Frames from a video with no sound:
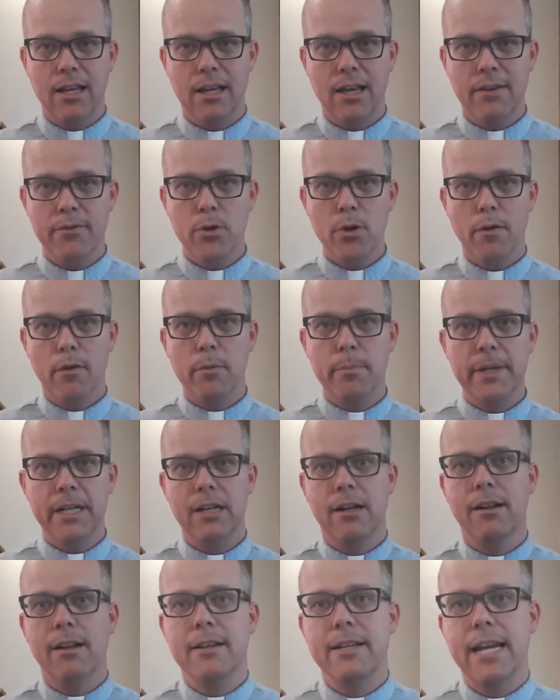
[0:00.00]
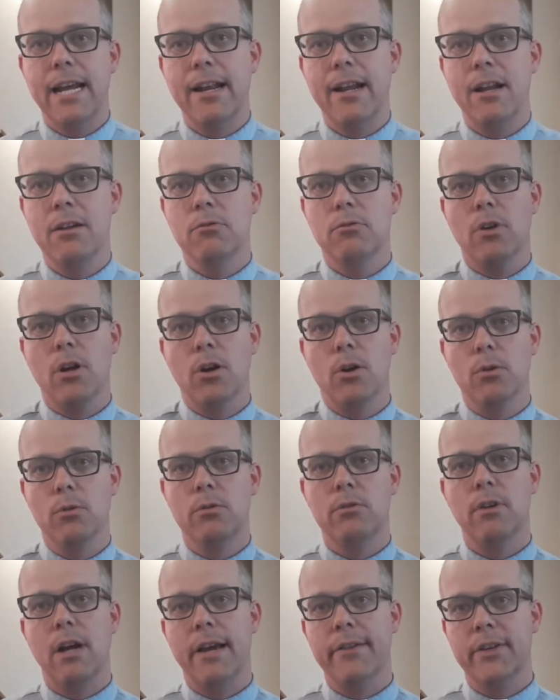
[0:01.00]
have you ever been on a dead end road
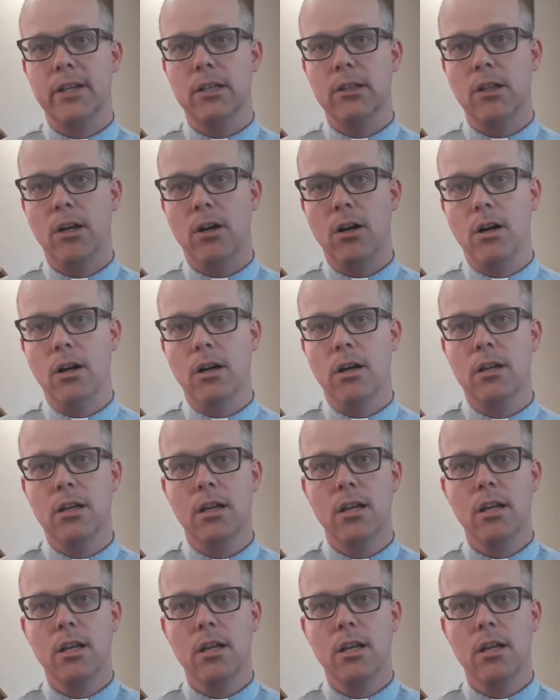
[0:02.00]
driving along,